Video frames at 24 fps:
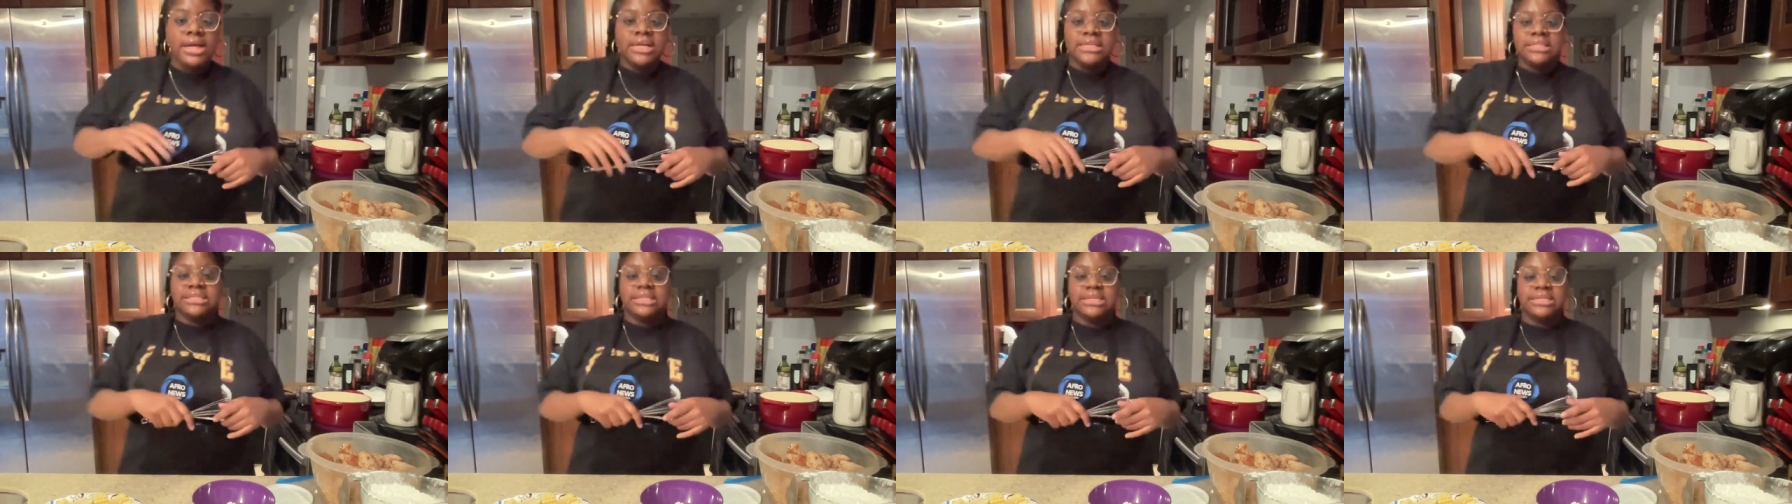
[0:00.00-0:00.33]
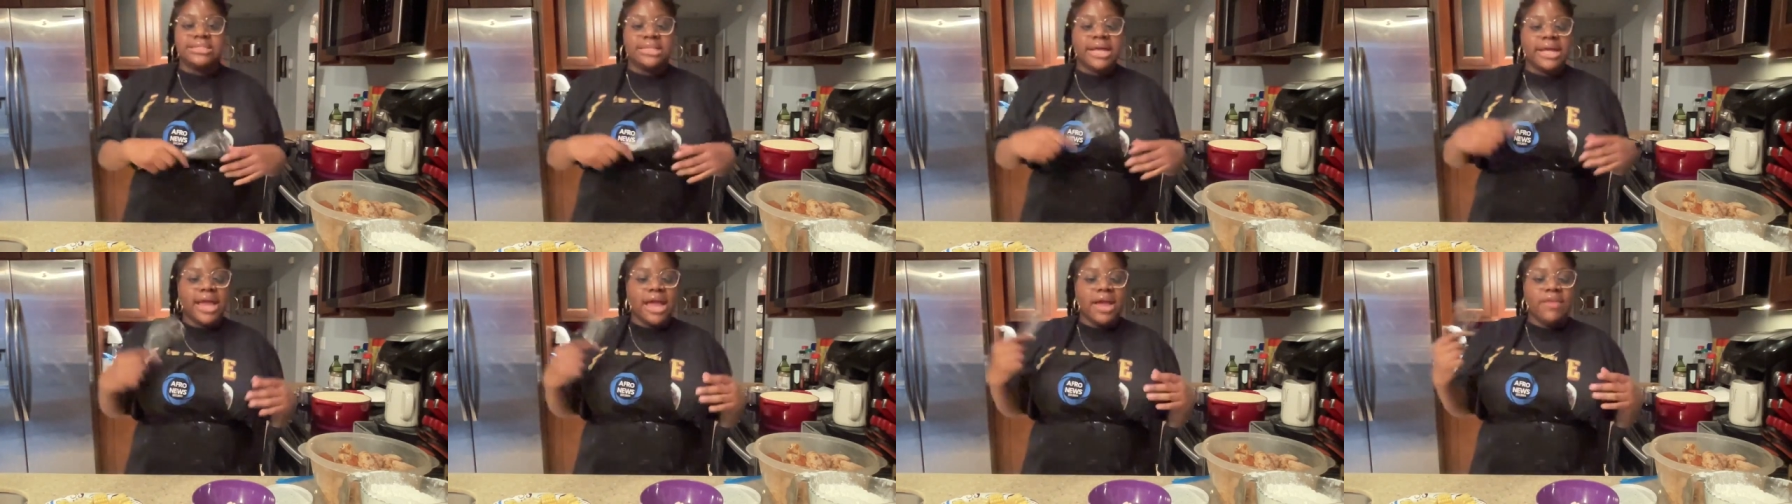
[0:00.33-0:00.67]
Just
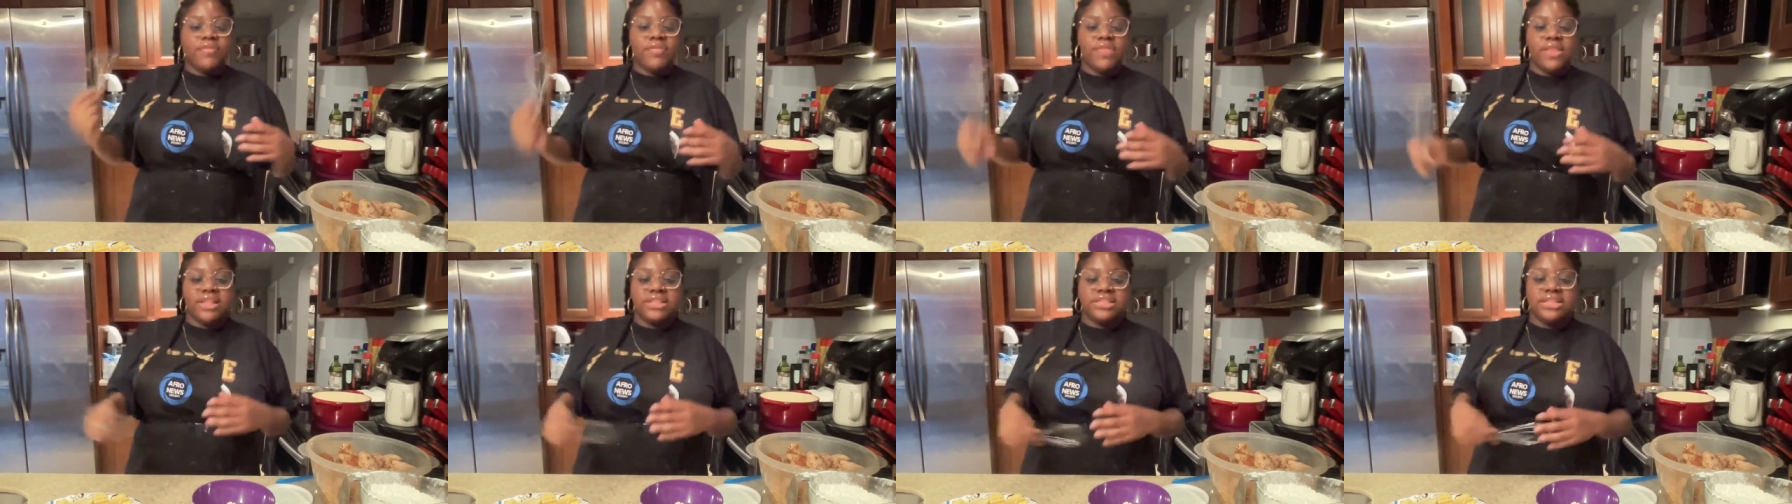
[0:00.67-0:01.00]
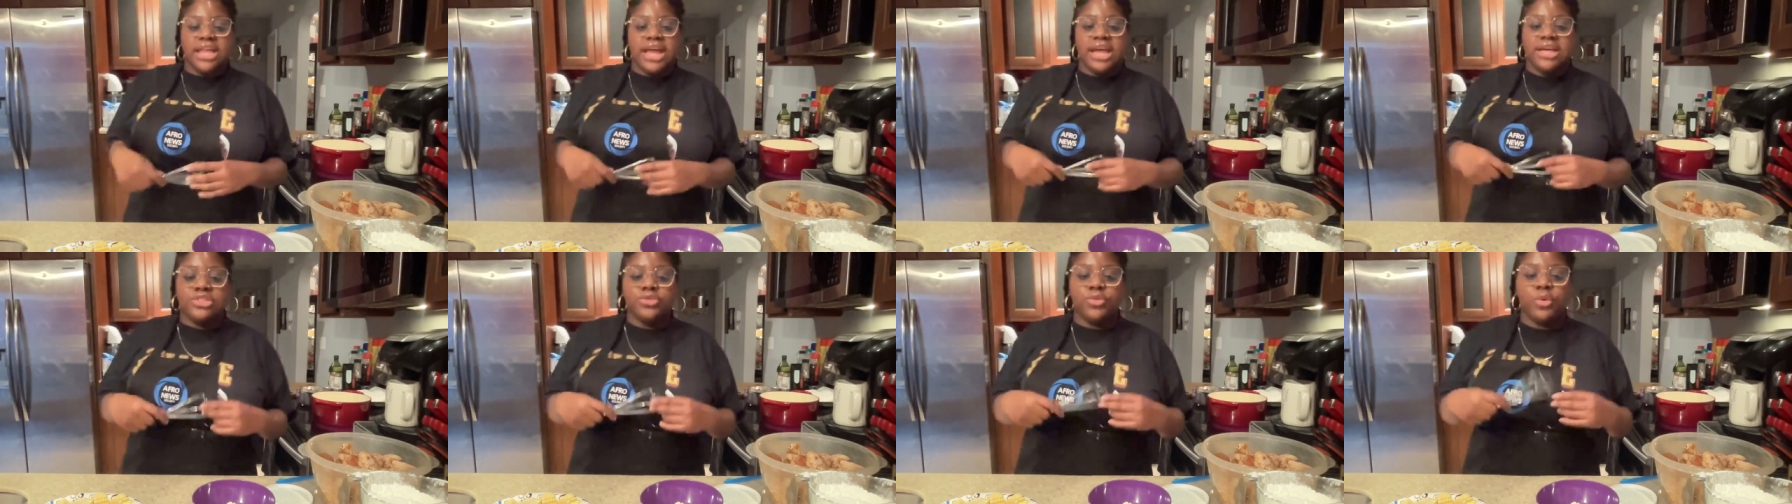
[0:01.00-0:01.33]
like everything
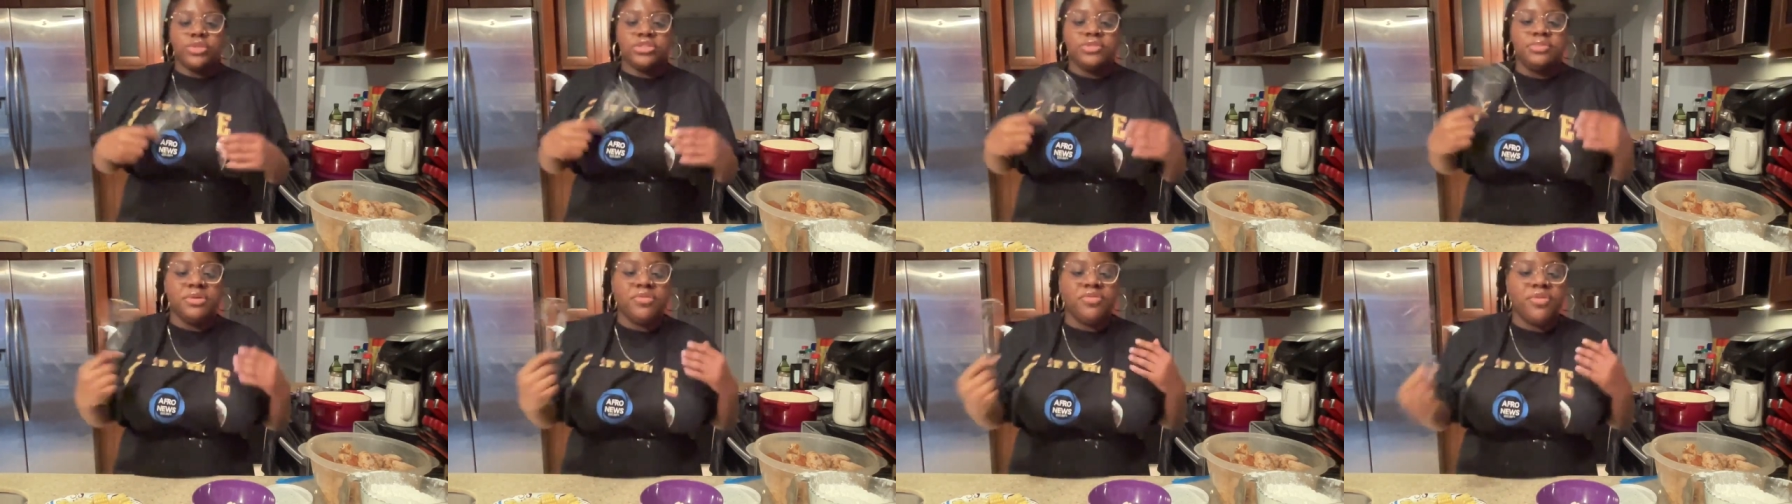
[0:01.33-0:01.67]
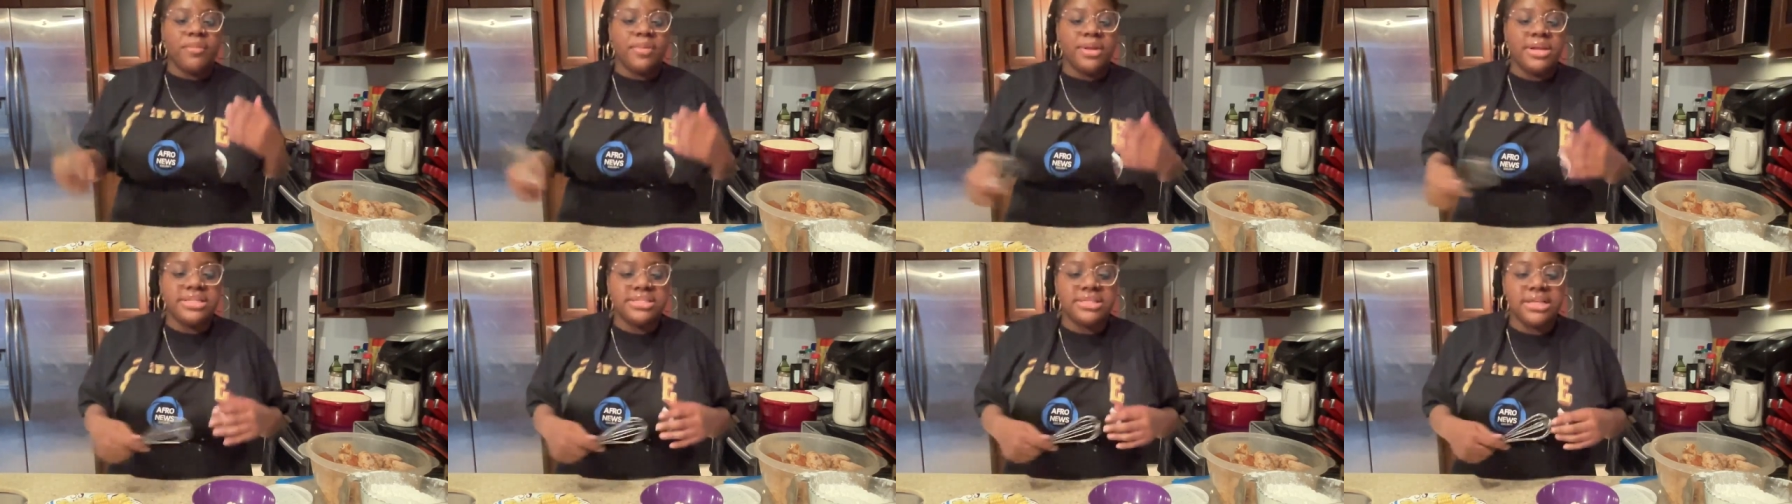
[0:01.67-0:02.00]
today is going to be
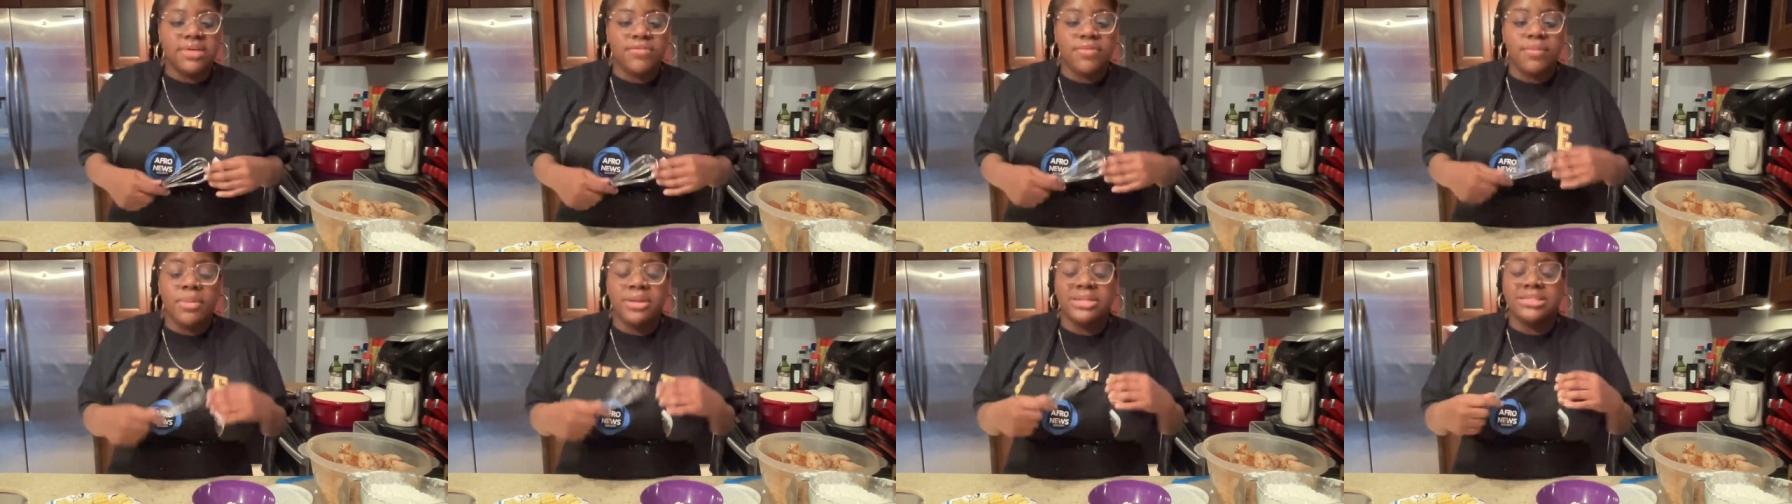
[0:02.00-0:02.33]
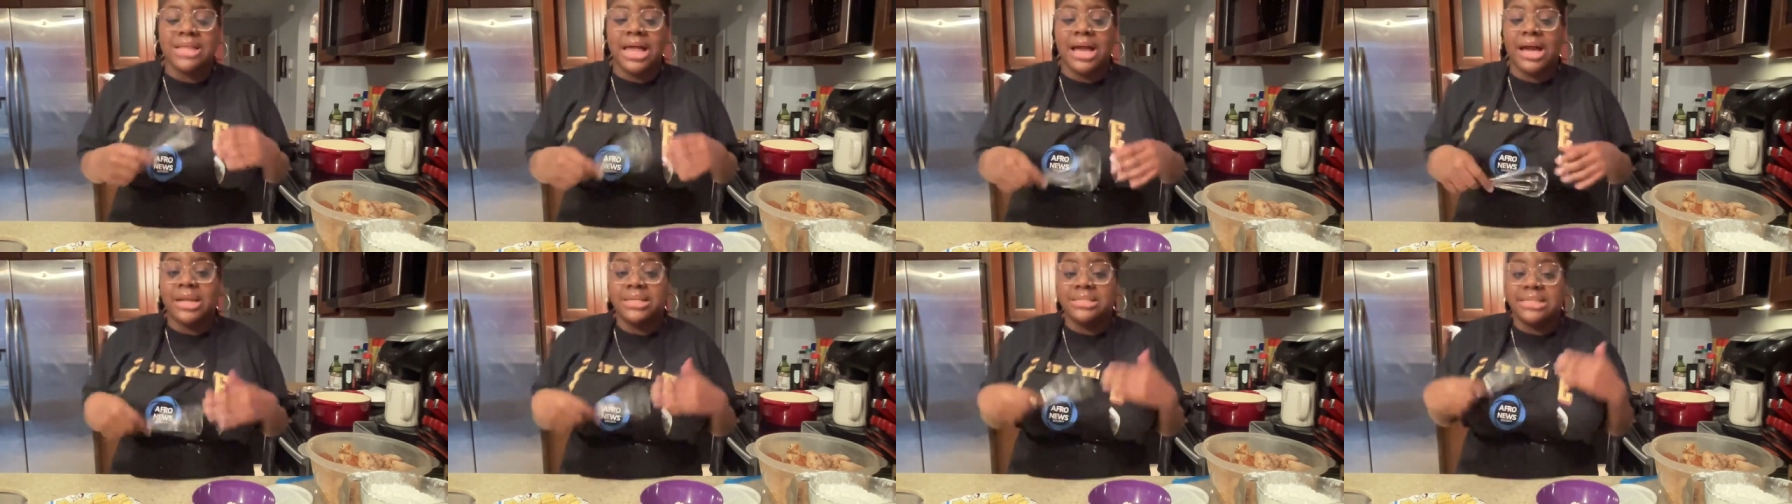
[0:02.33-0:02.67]
reminiscent of it, but it's
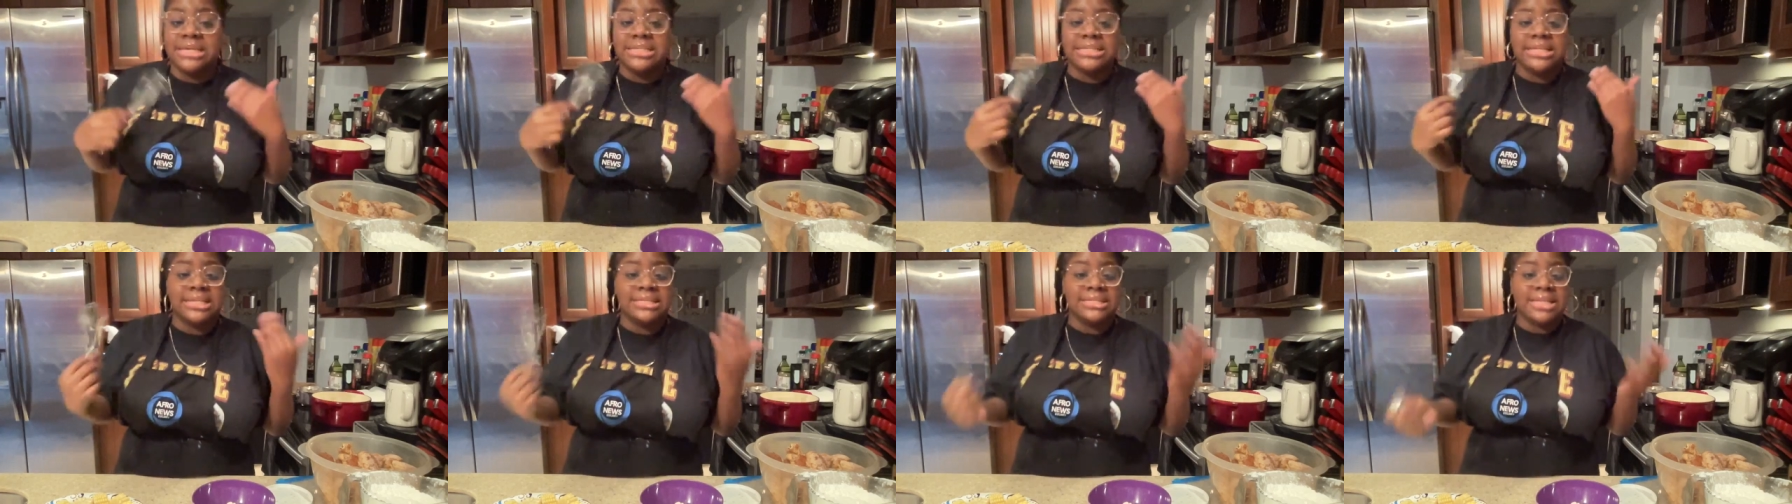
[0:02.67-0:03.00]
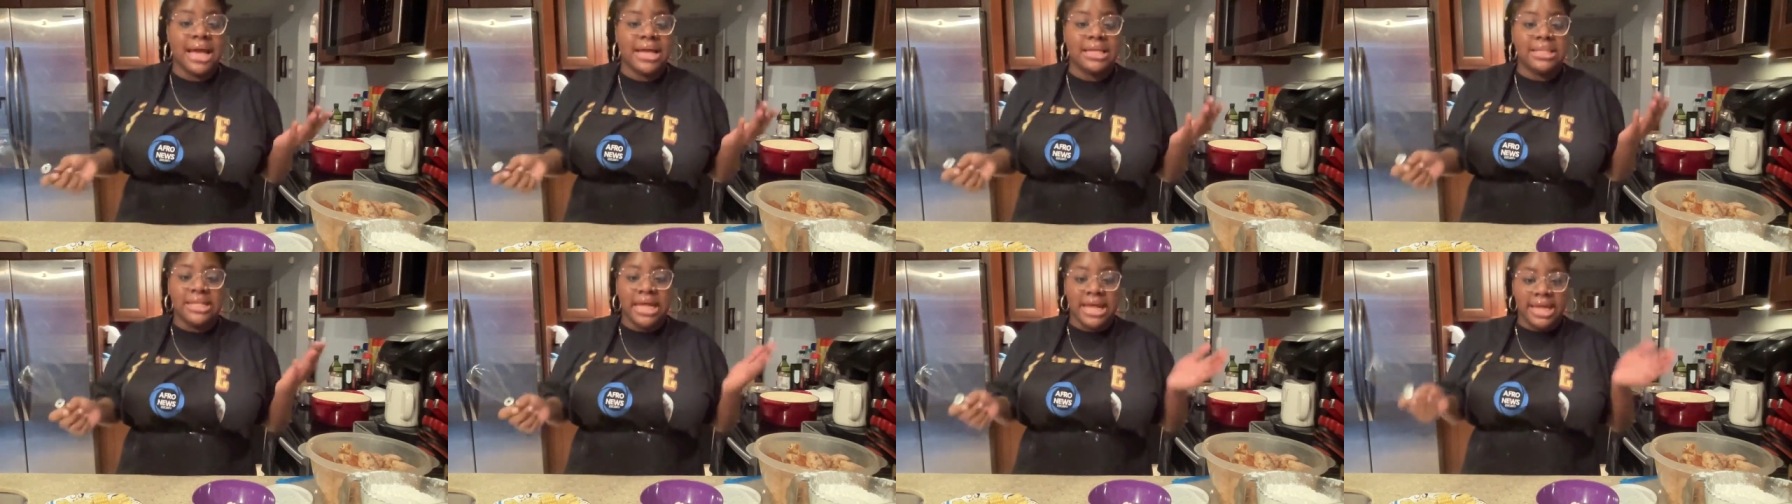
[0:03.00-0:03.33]
not going to taste
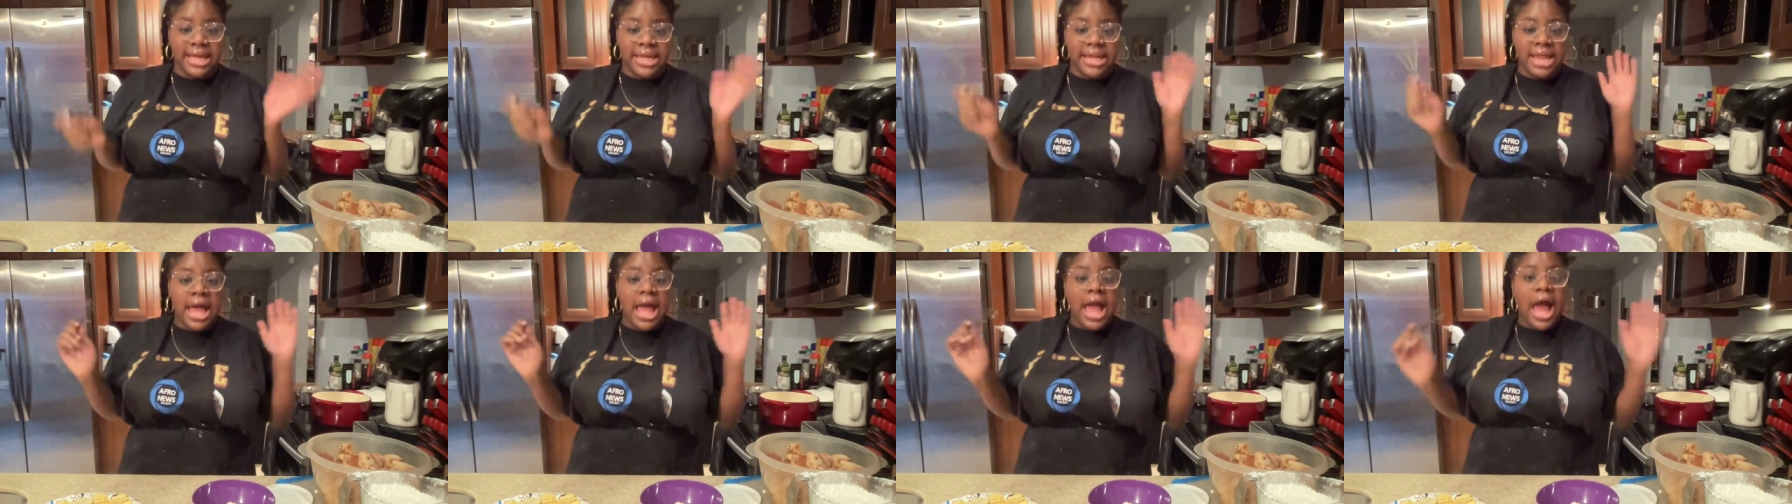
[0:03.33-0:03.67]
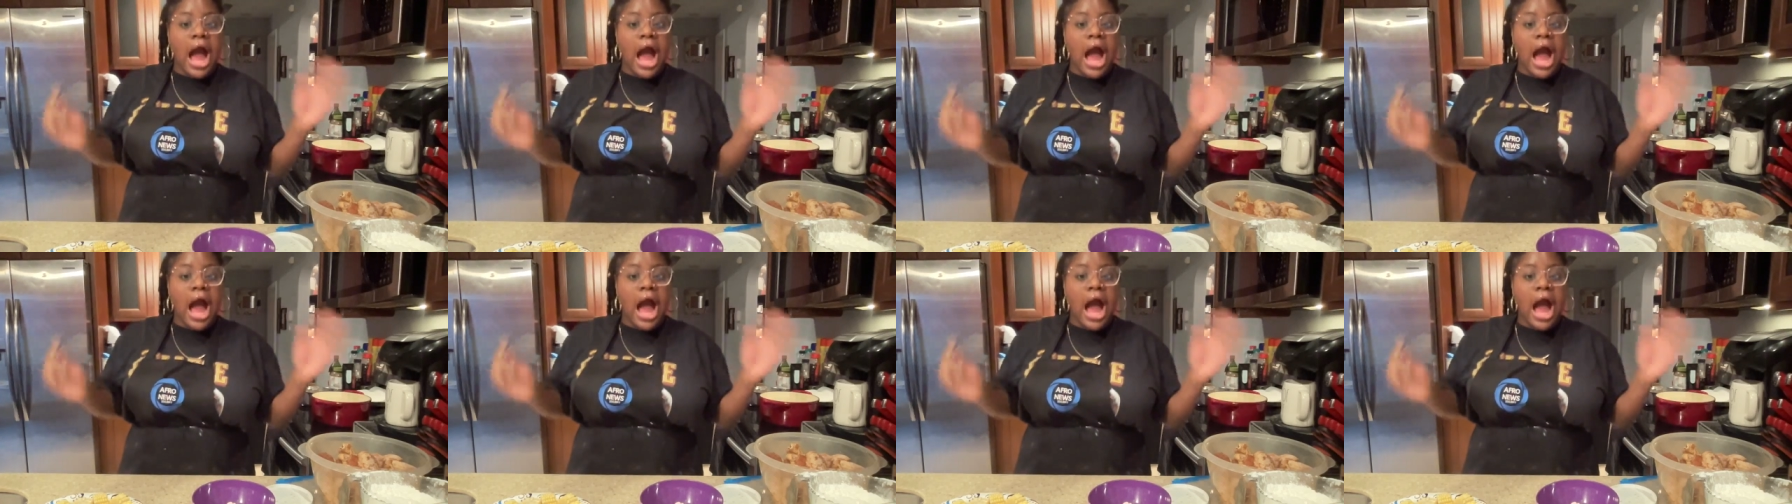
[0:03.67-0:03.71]
exactly like it.